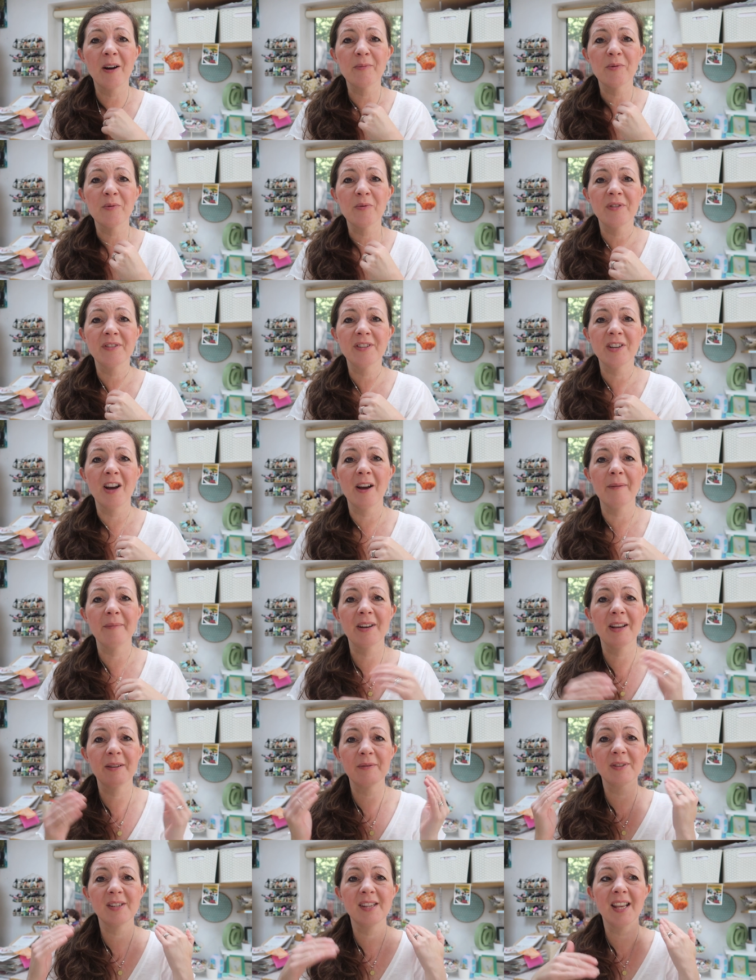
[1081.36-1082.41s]
up all the time,
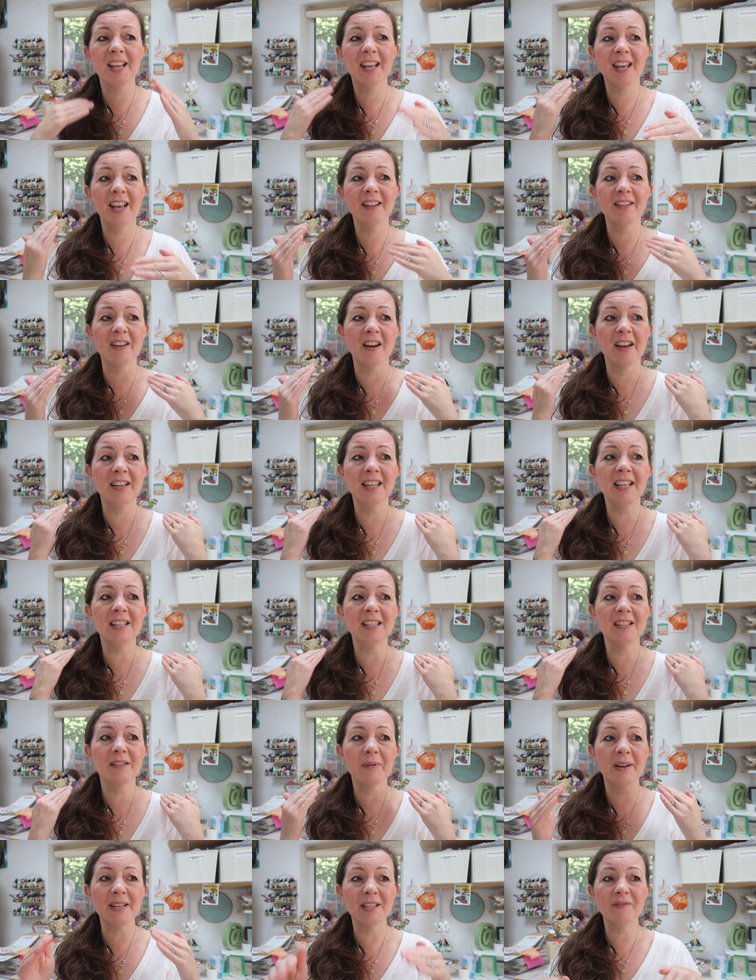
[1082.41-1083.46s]
and I was thinking that I
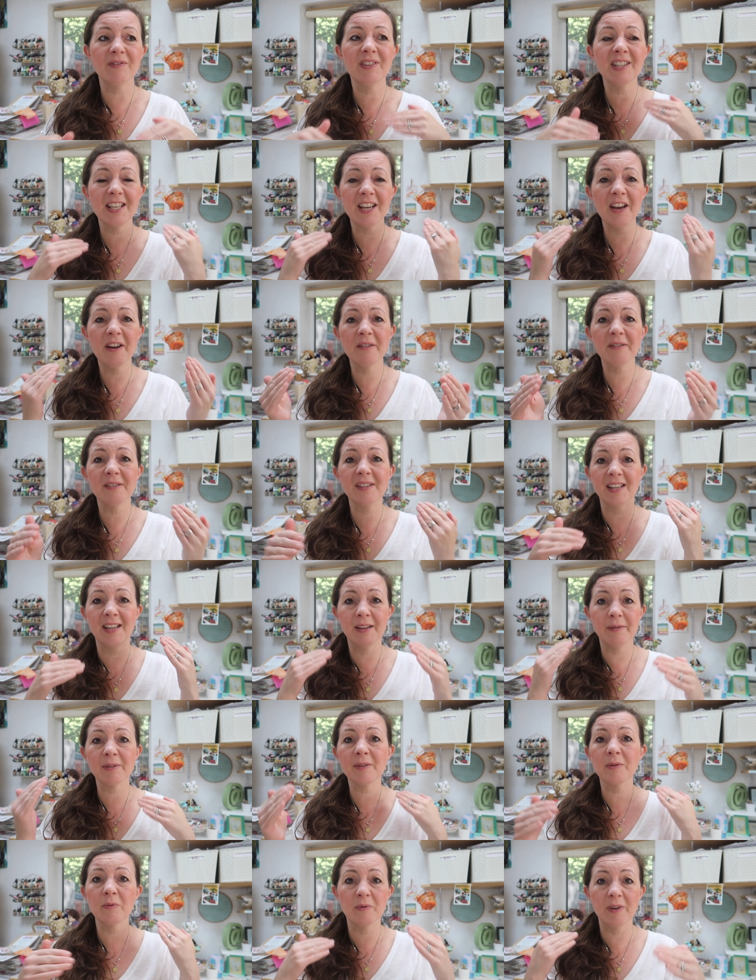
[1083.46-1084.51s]
needed to edit videos, and
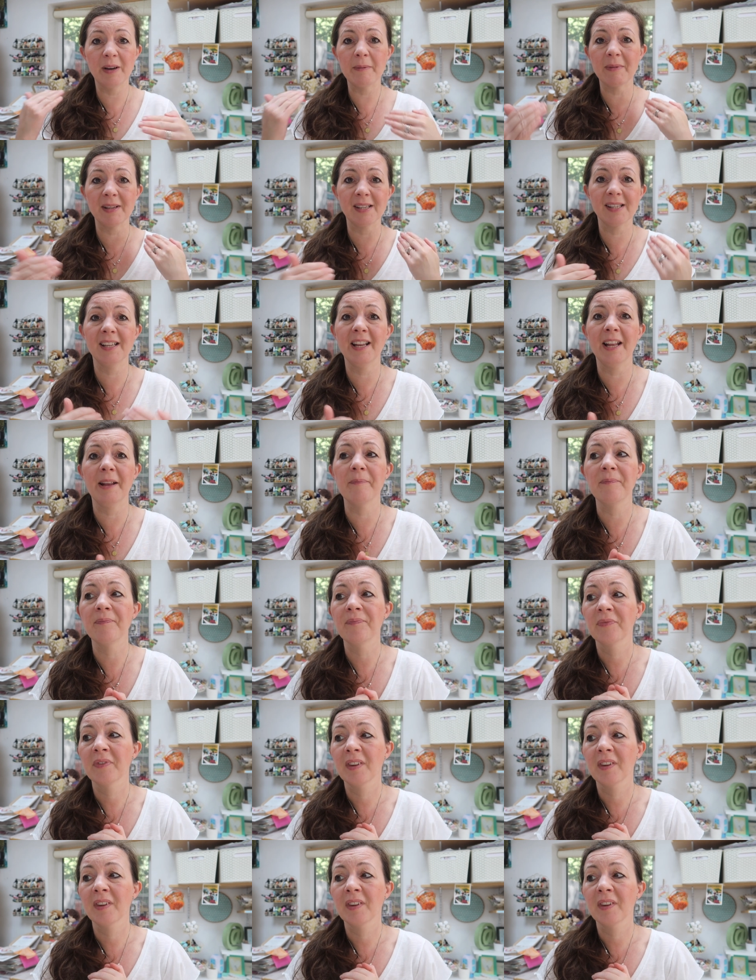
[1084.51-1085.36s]
it was all in my sleep.